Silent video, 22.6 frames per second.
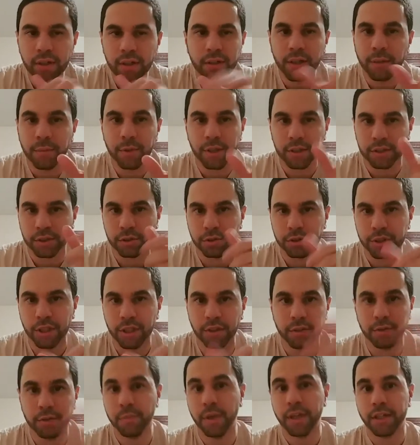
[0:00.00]
number next to your channel,
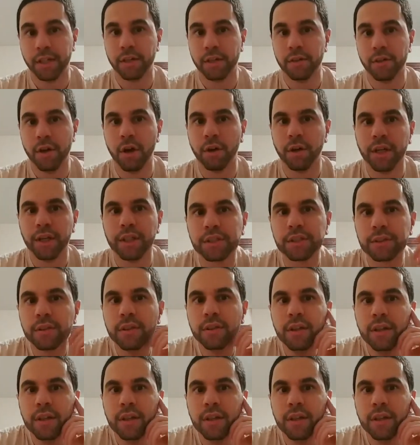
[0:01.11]
you might get noticed